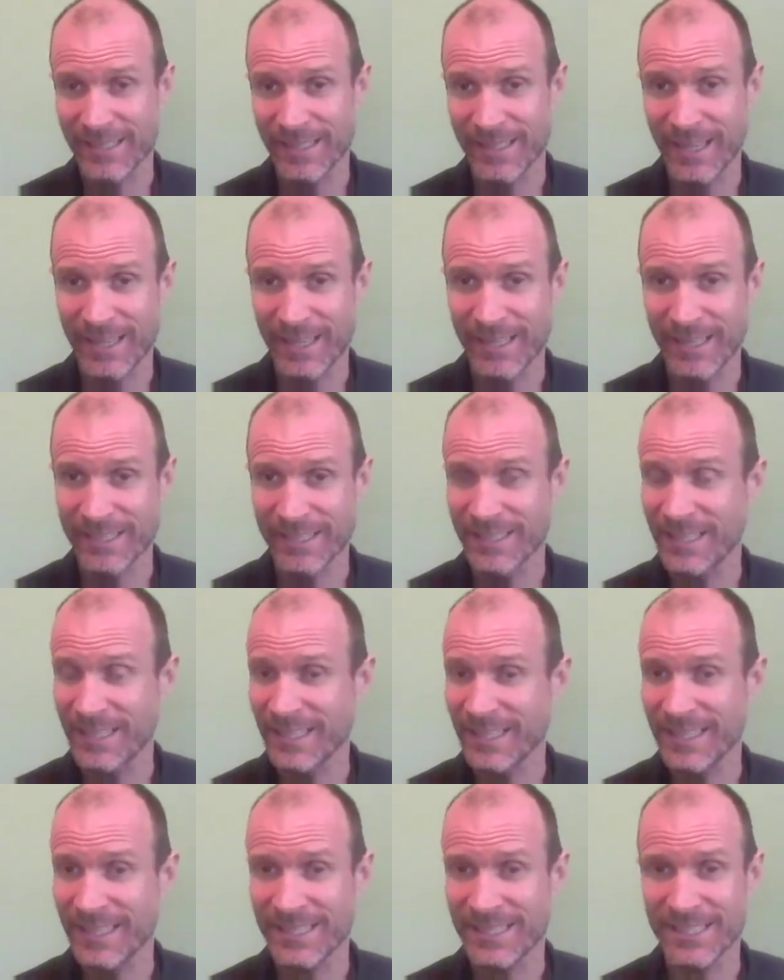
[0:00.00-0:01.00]
I like to
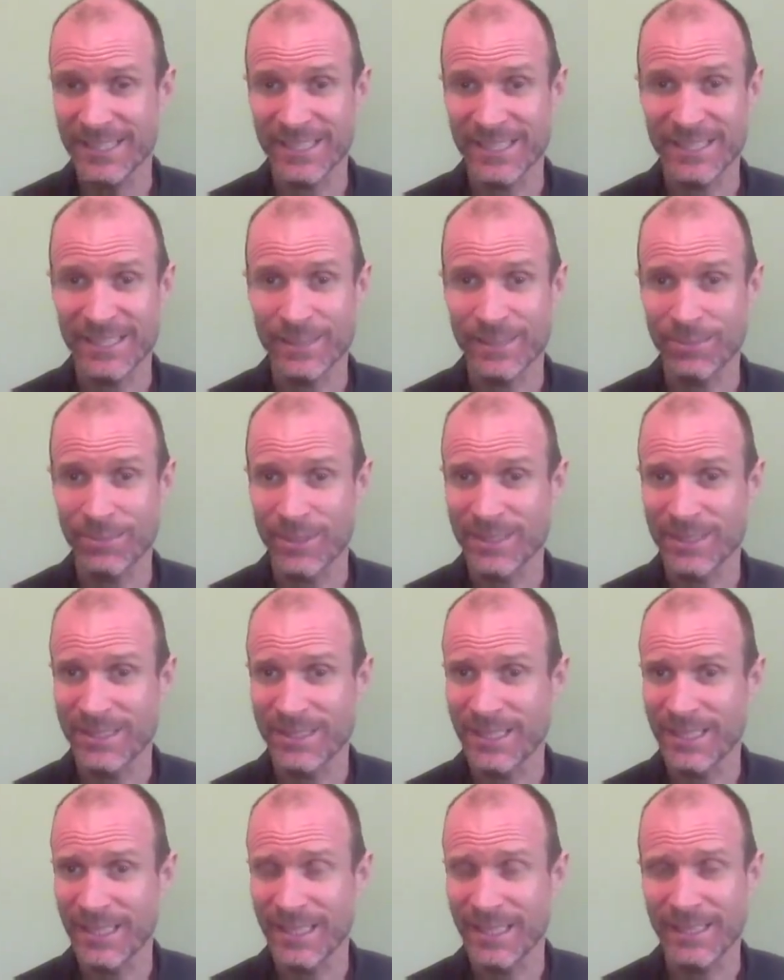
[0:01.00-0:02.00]
think he's just someone
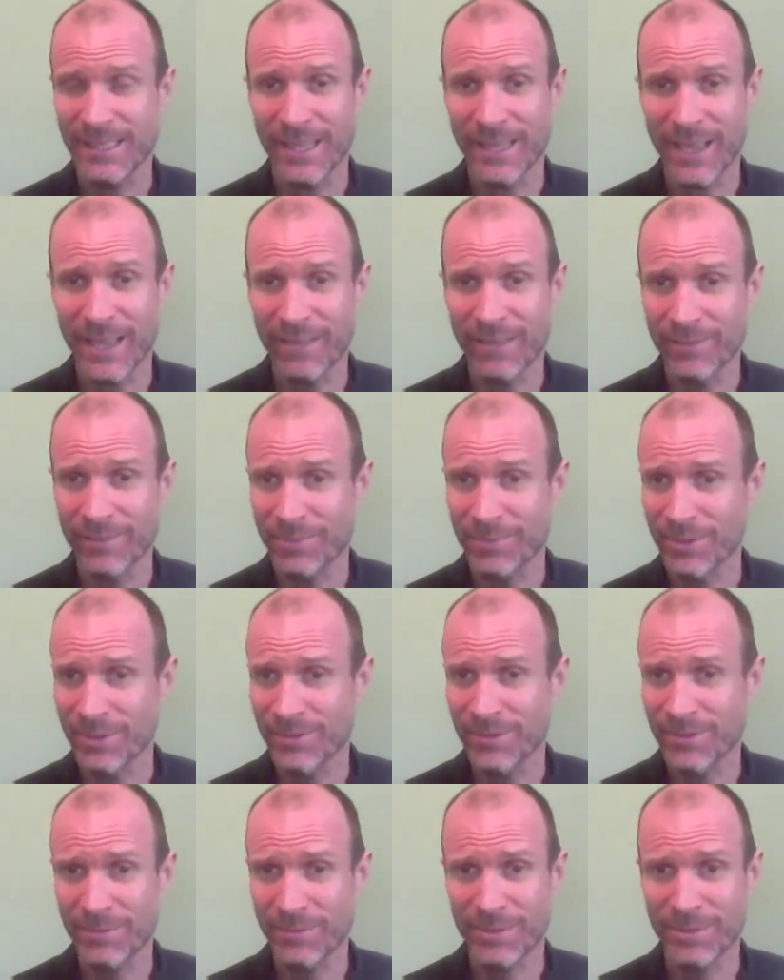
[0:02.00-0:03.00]
seeking love,
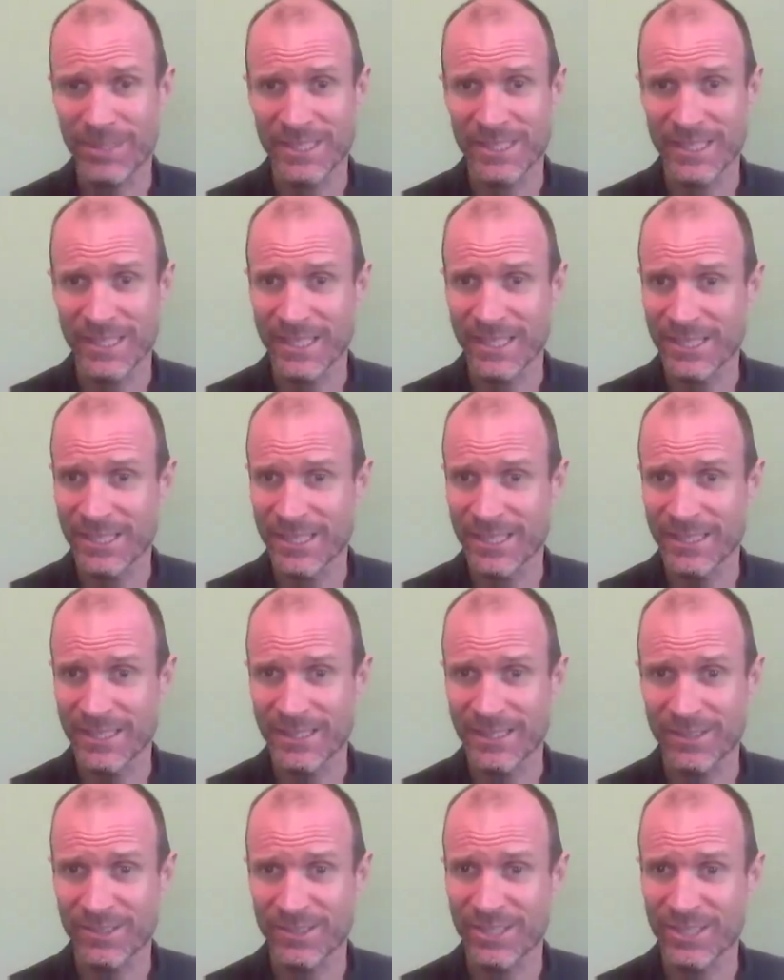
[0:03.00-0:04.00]
approval, and appreciation
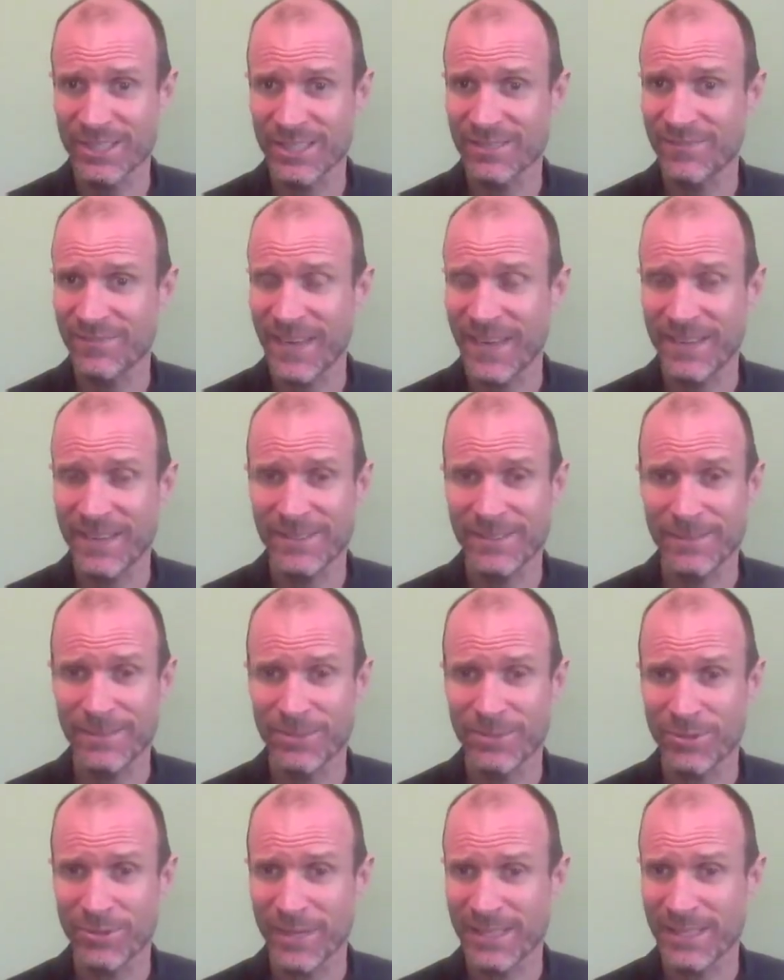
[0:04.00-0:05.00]
who's just found some
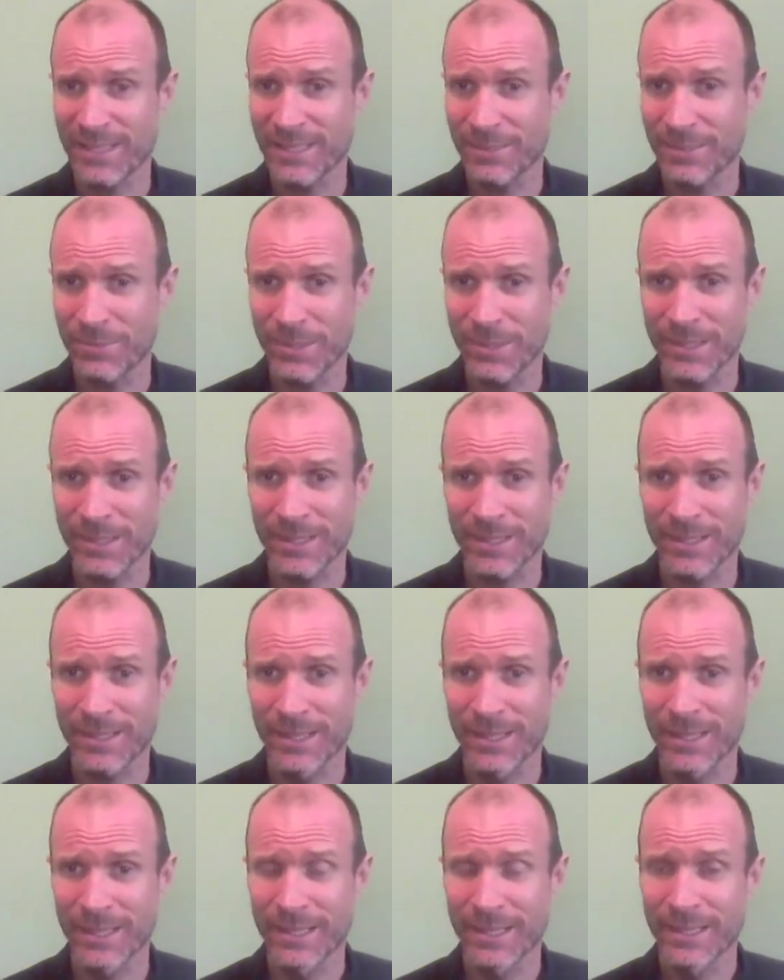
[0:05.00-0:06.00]
tricks that work,
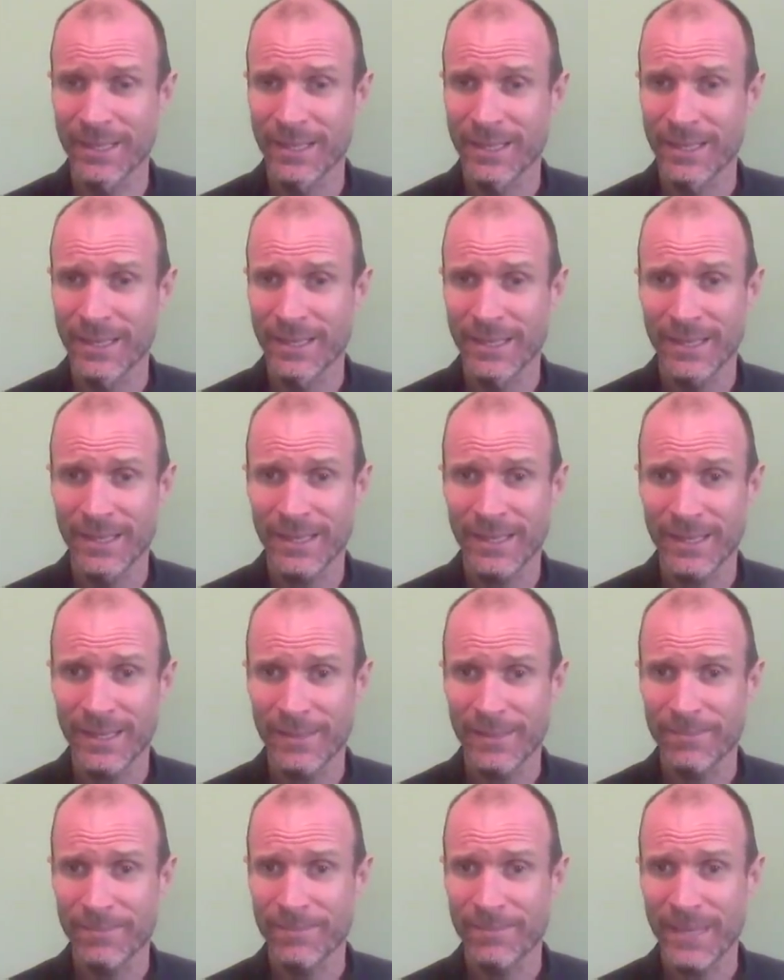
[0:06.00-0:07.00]

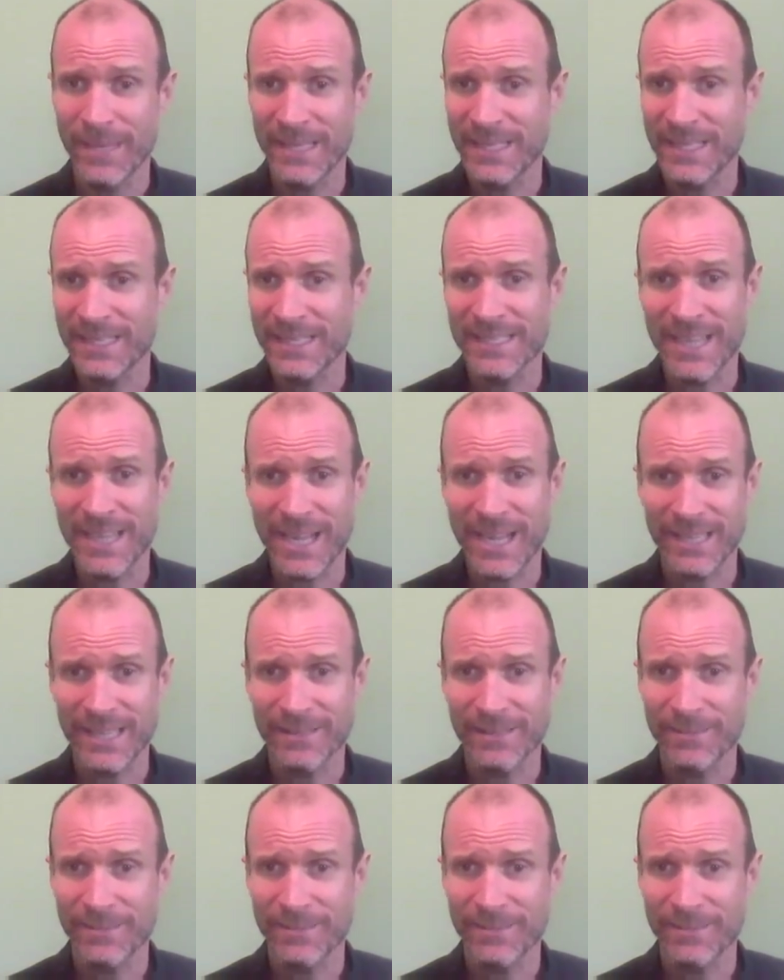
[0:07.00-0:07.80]
and that he's not